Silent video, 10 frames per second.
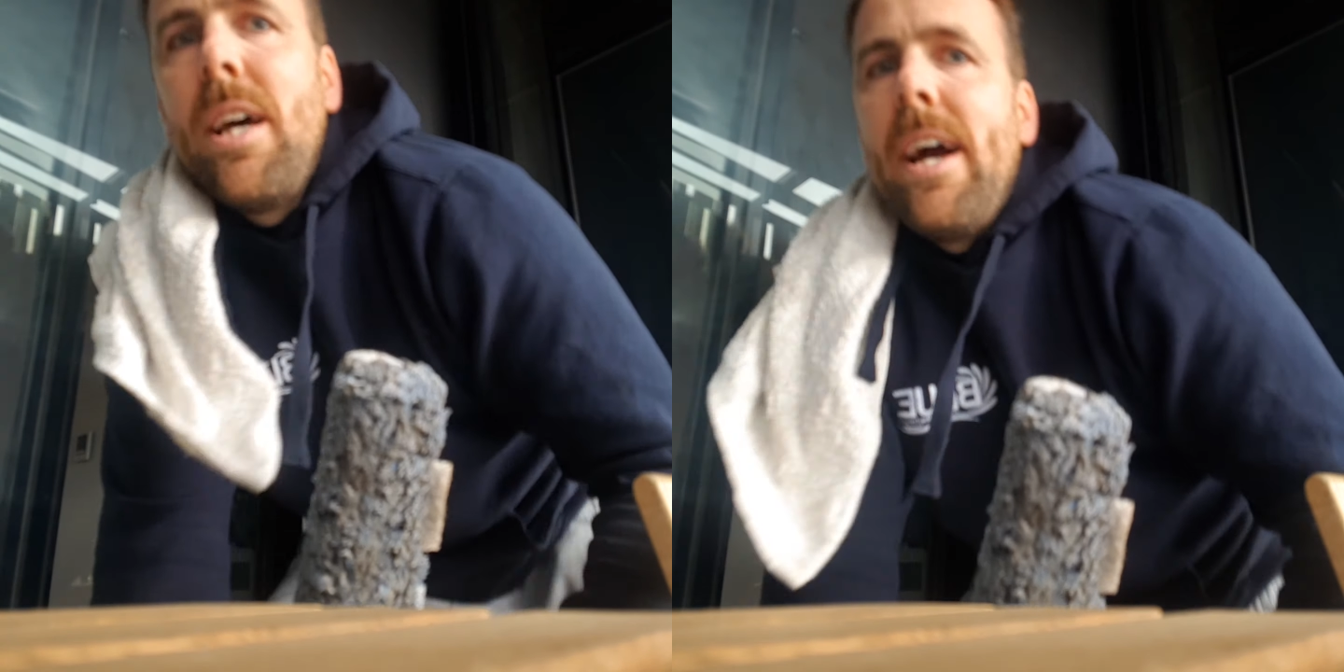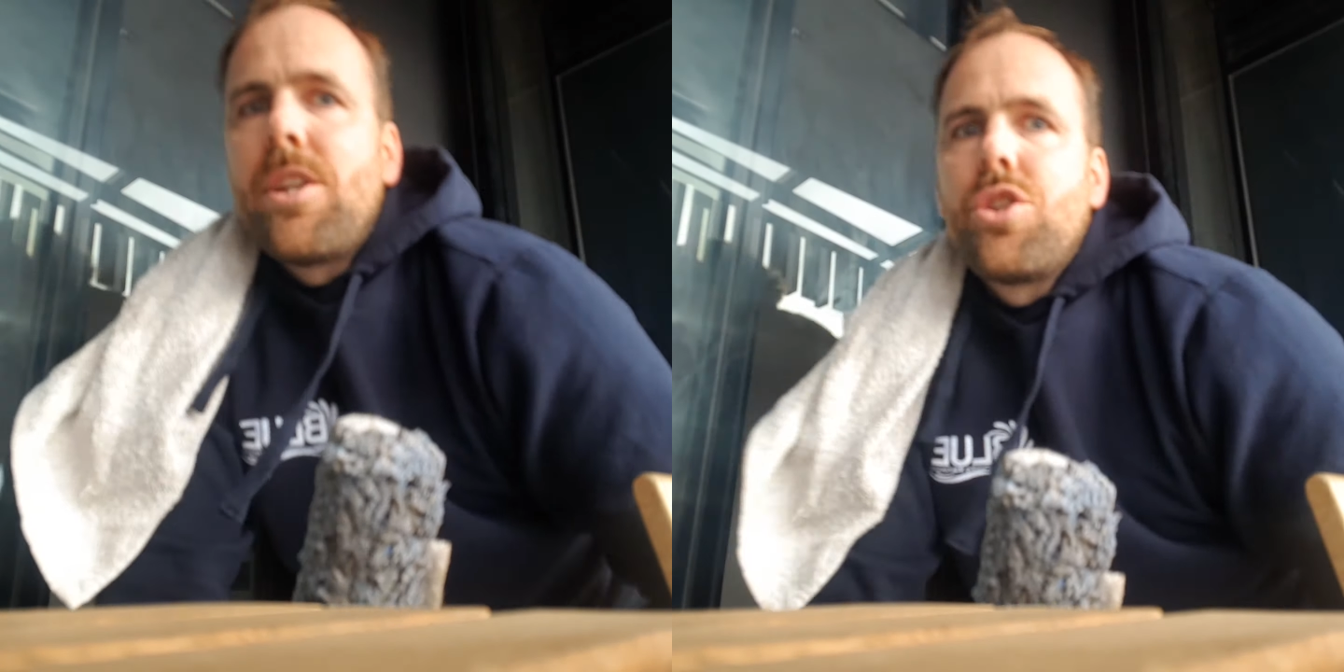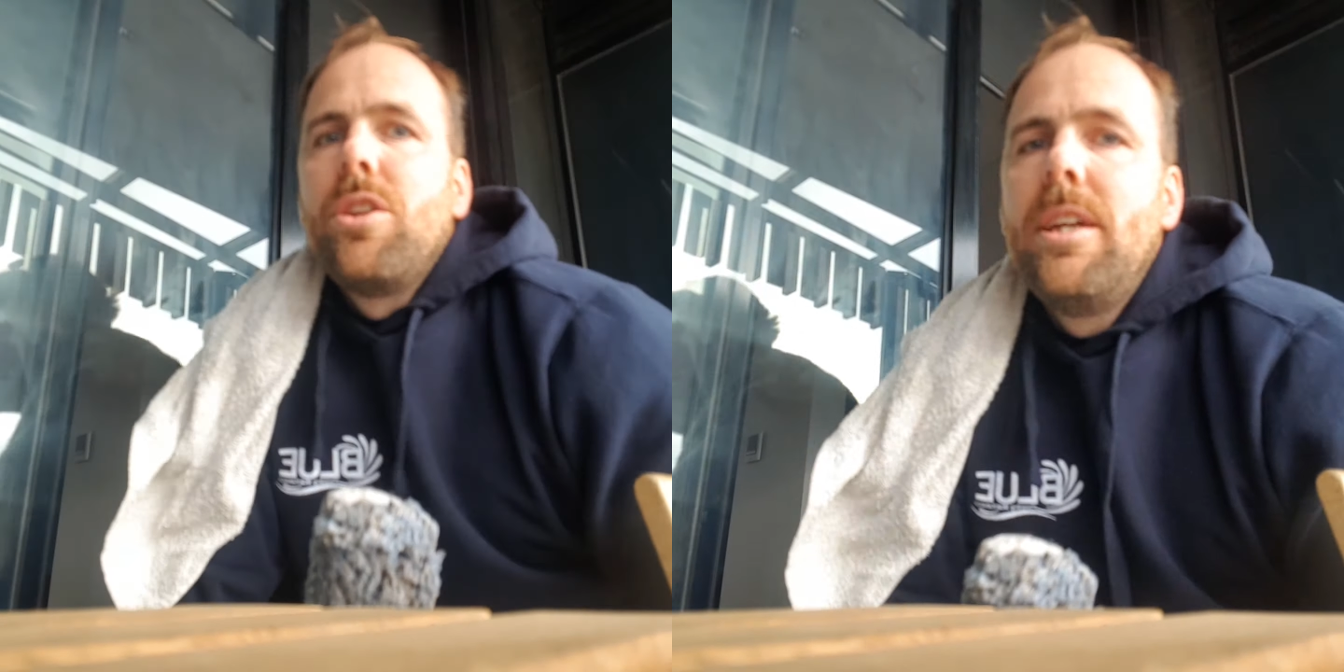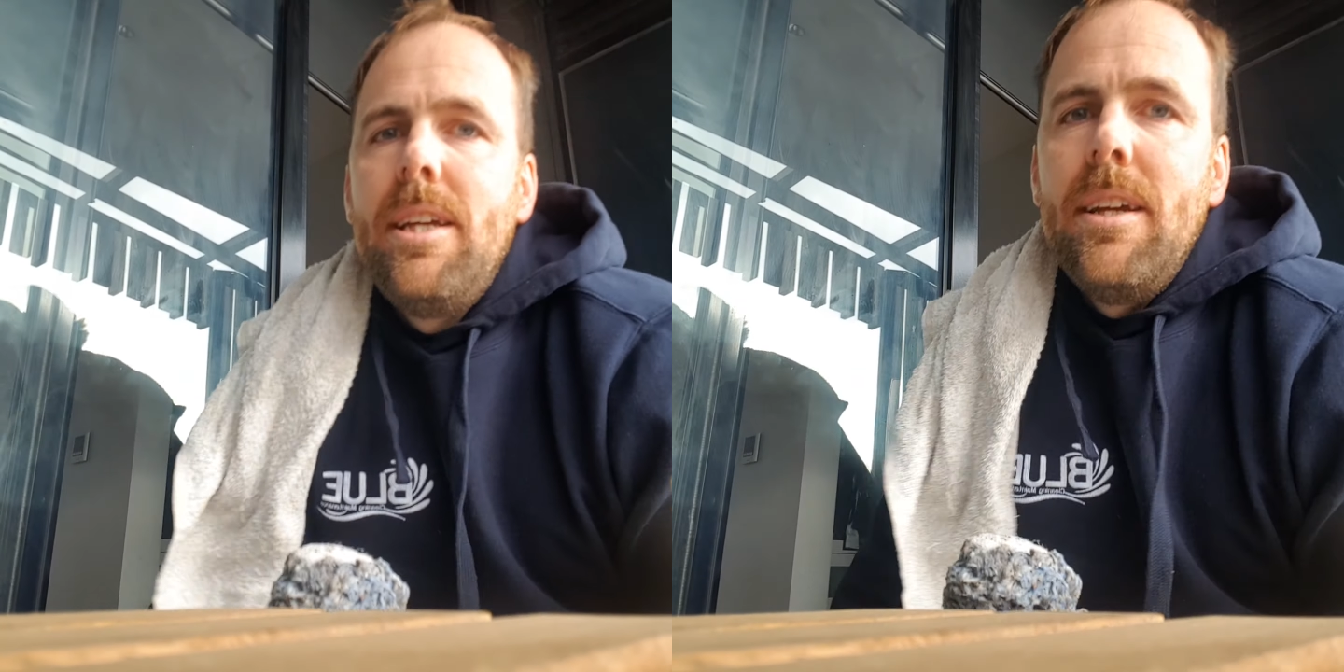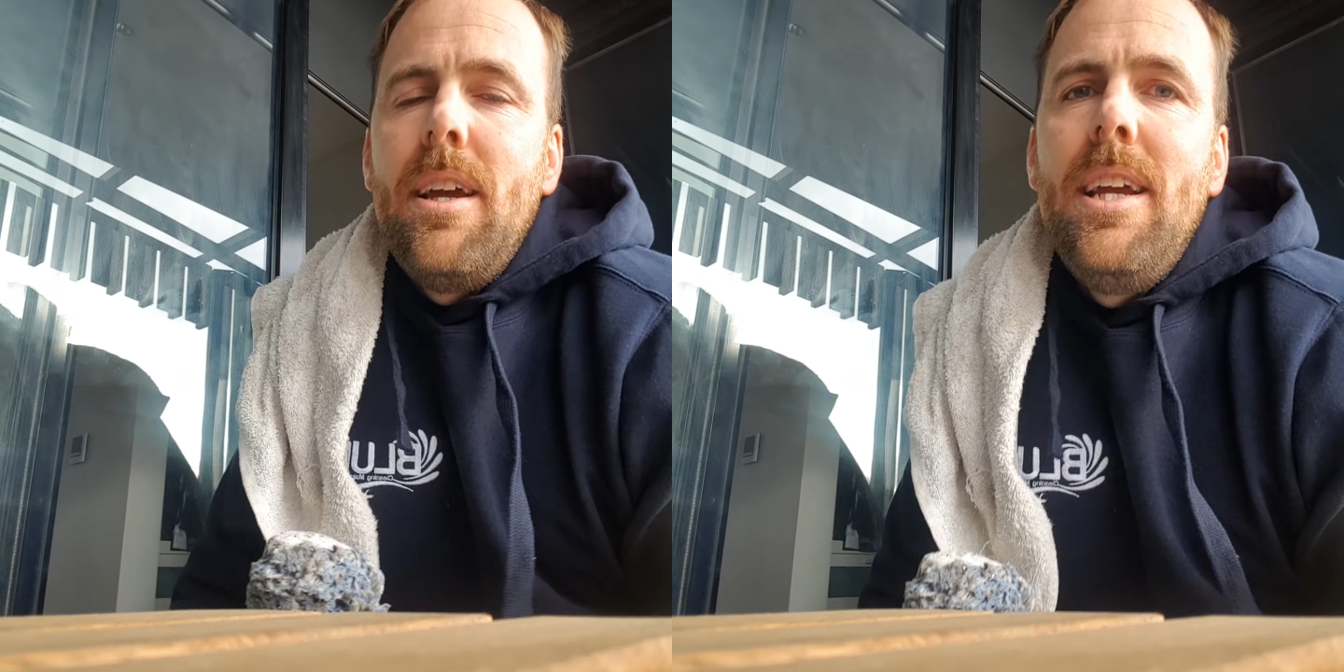actually
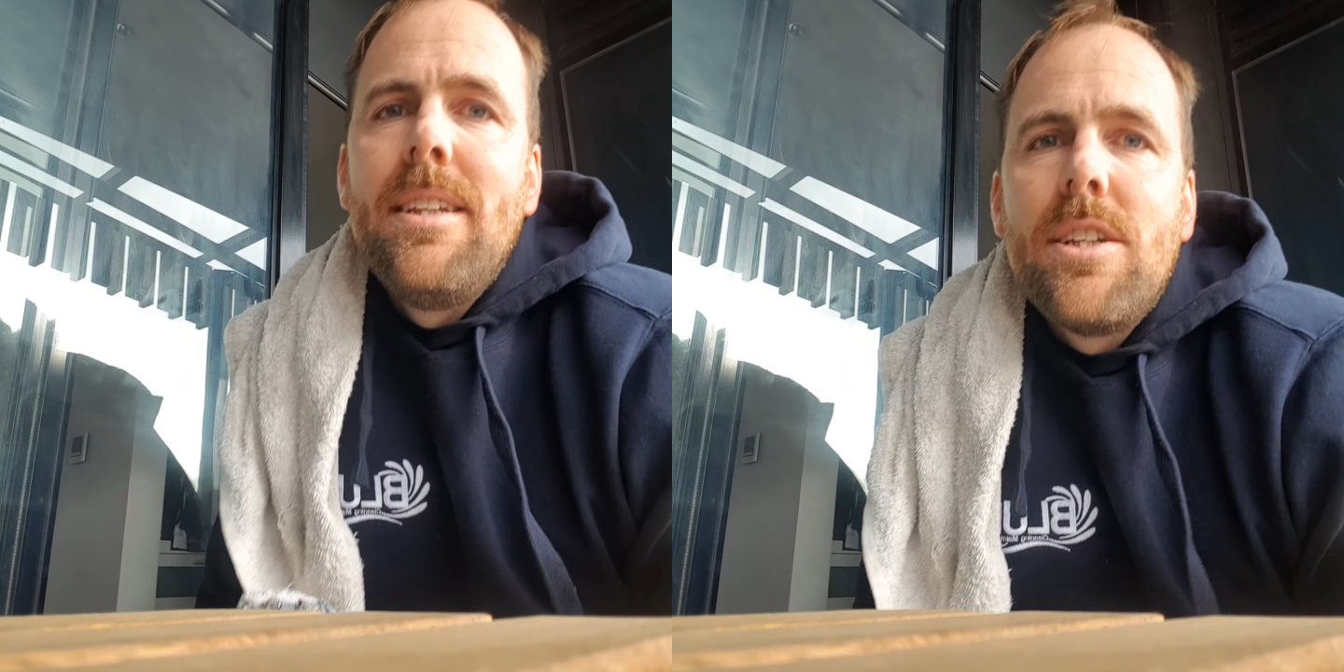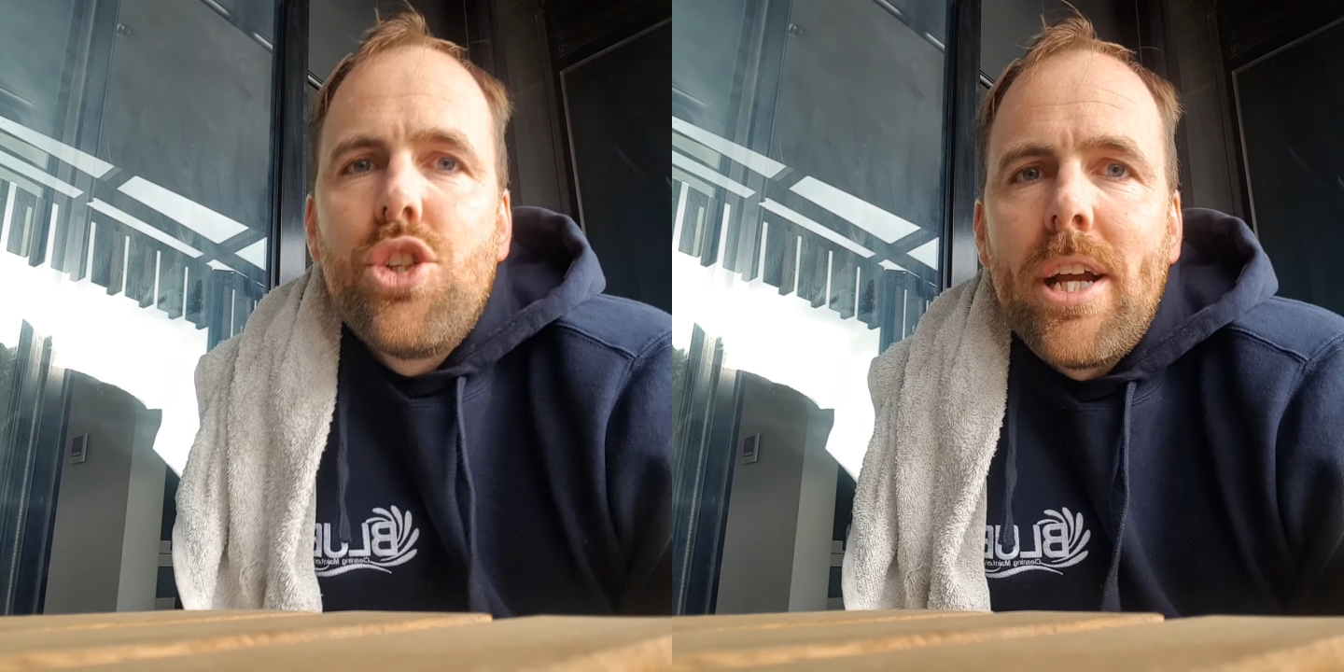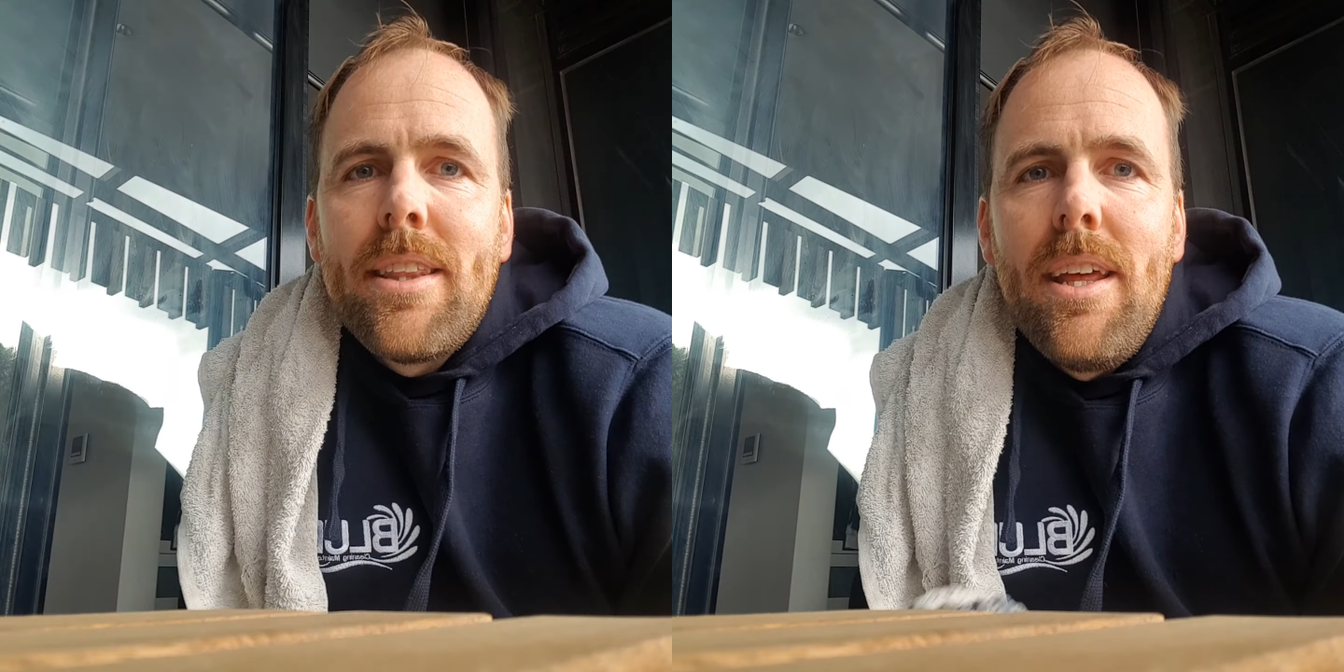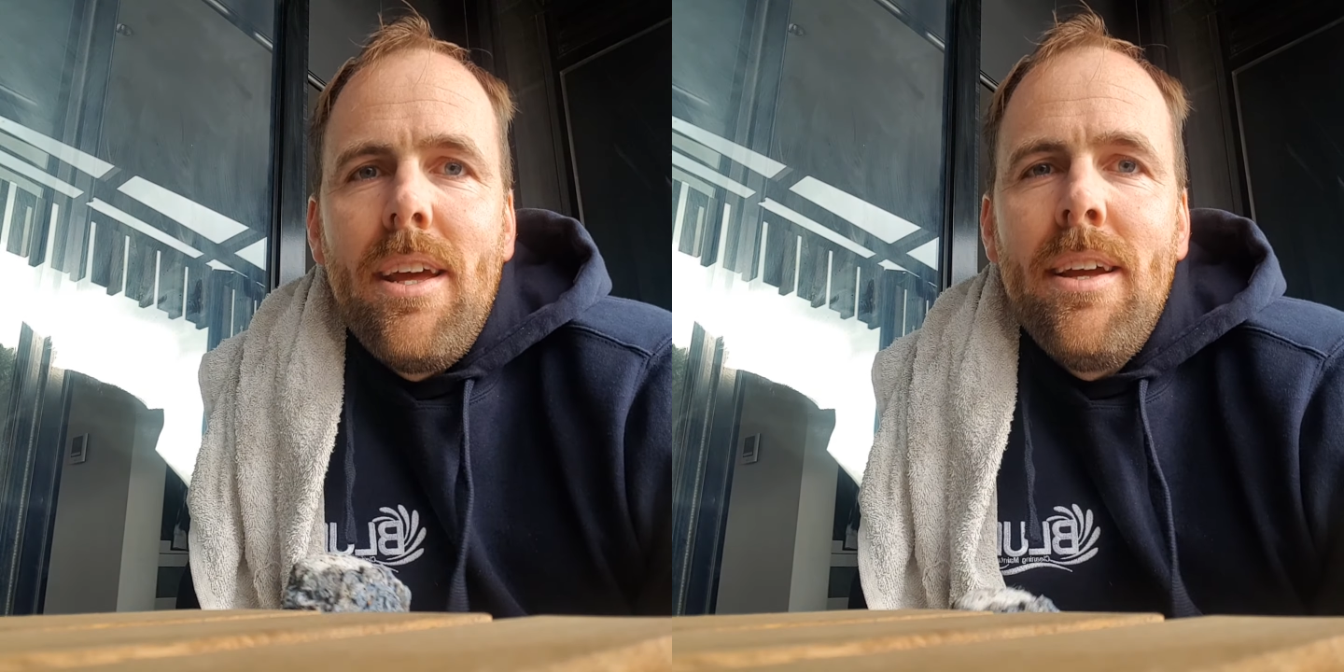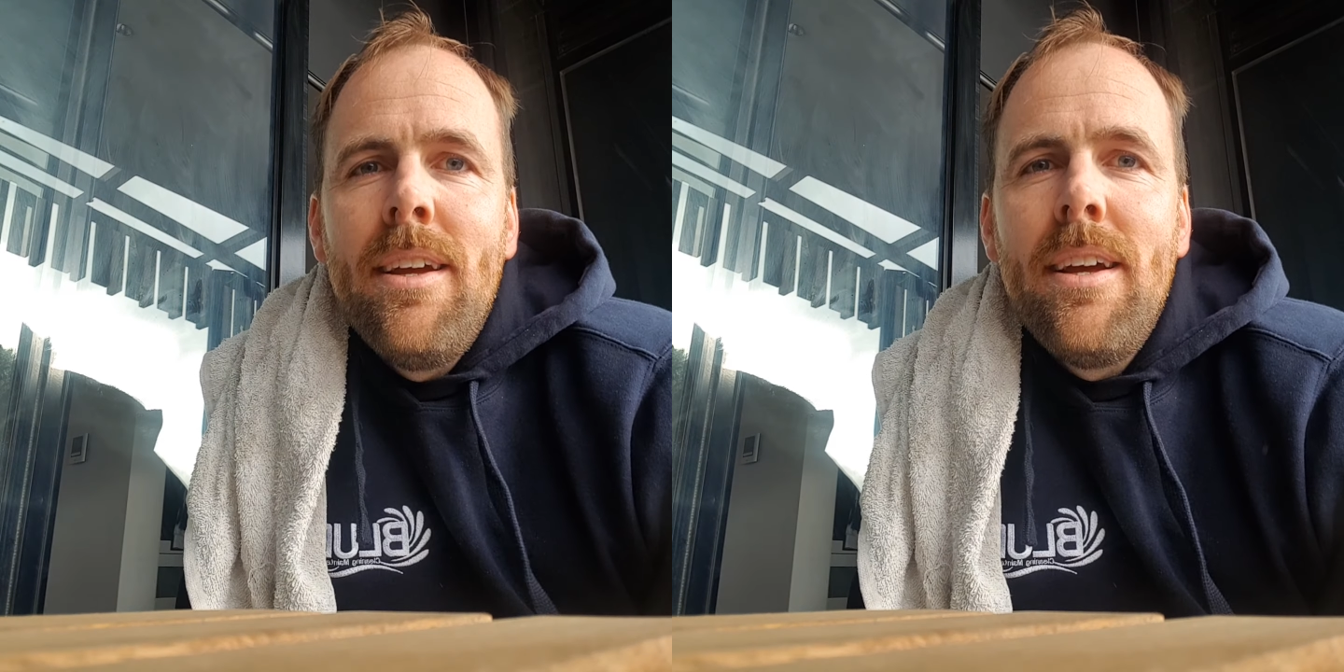interject there.